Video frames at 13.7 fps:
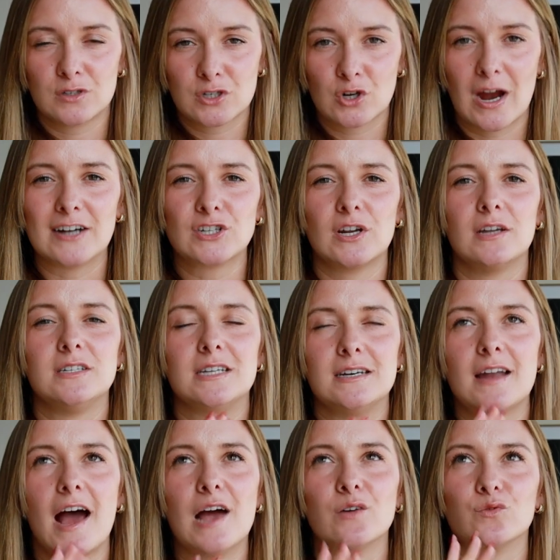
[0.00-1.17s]
scratch and I did
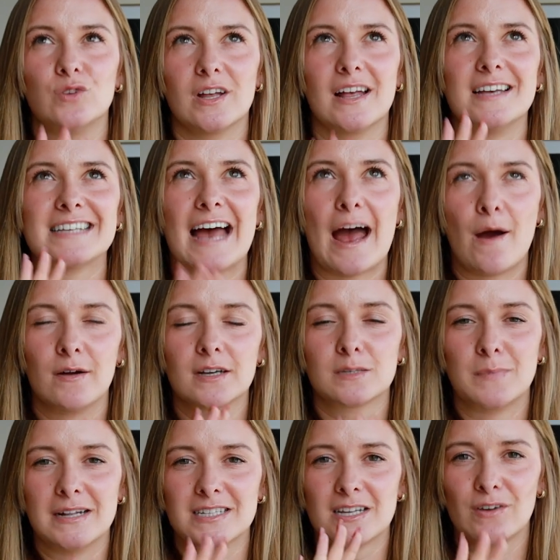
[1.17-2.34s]
not realize how
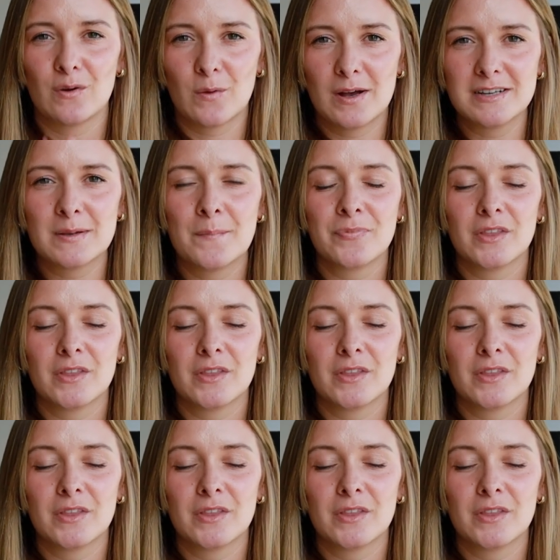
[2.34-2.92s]
expensive it was